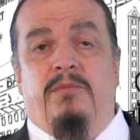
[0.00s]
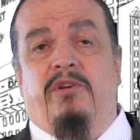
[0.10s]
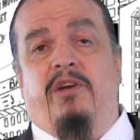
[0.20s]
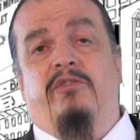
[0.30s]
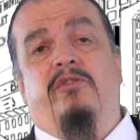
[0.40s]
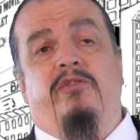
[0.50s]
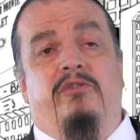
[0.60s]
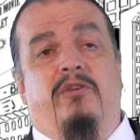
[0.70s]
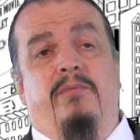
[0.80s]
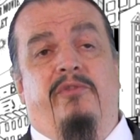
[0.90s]
Mutations
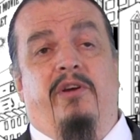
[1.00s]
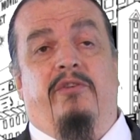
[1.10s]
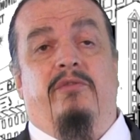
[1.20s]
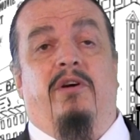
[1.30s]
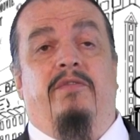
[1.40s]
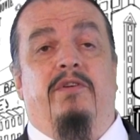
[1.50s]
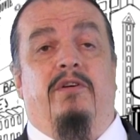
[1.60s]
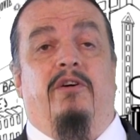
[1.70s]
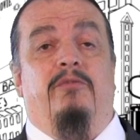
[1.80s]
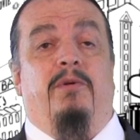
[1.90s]
to germ cells are often
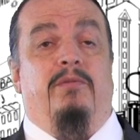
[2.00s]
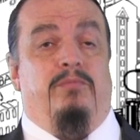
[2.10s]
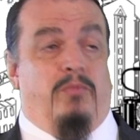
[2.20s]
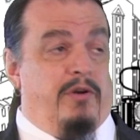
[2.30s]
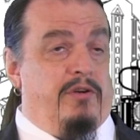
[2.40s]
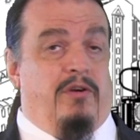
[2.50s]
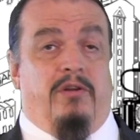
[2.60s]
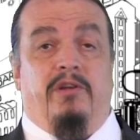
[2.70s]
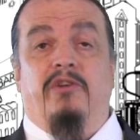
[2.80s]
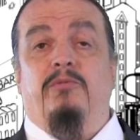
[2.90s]
caused by what are
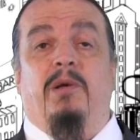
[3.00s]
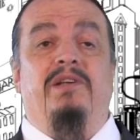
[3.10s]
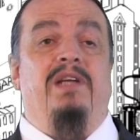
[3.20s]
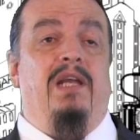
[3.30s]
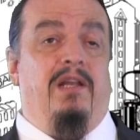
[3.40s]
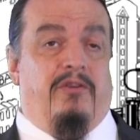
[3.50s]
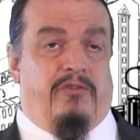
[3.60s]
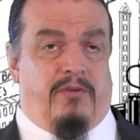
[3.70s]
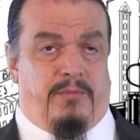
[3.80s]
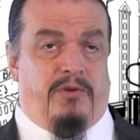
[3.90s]
called
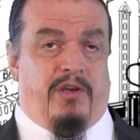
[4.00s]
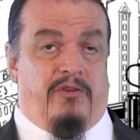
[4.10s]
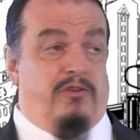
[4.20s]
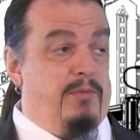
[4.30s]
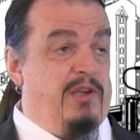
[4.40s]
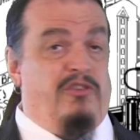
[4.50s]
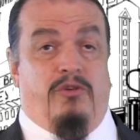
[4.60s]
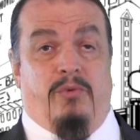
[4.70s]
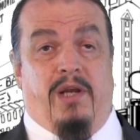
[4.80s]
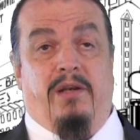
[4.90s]
spontaneous mutations
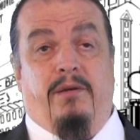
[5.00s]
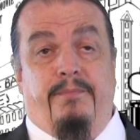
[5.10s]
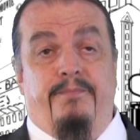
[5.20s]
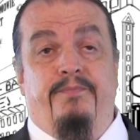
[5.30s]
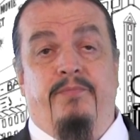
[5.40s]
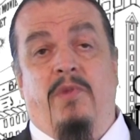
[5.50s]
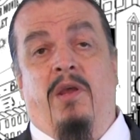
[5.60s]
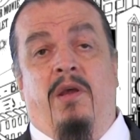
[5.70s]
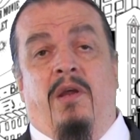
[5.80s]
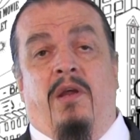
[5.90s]
because they're random.
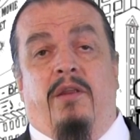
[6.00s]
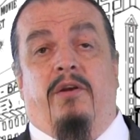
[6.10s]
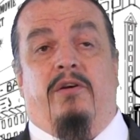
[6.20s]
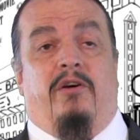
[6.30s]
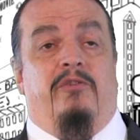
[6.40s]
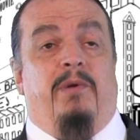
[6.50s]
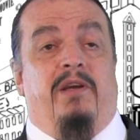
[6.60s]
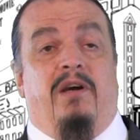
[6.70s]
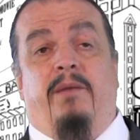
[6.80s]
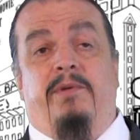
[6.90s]
They're caused
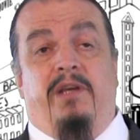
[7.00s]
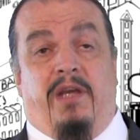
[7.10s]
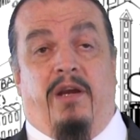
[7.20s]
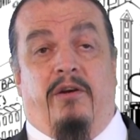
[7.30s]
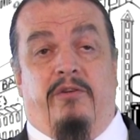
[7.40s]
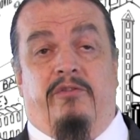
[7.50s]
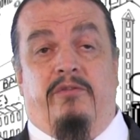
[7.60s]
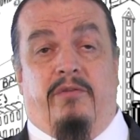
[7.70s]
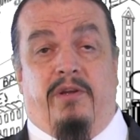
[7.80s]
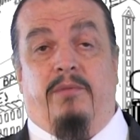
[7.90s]
by copying errors
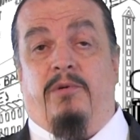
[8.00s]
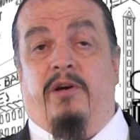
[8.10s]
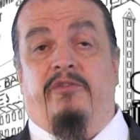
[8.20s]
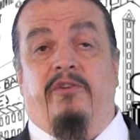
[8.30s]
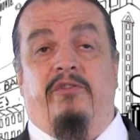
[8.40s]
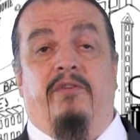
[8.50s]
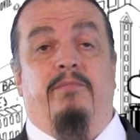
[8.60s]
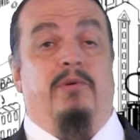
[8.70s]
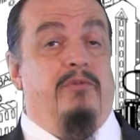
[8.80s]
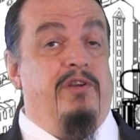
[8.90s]
during the process
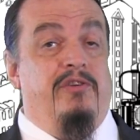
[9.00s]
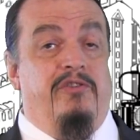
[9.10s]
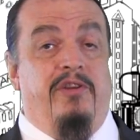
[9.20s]
of protein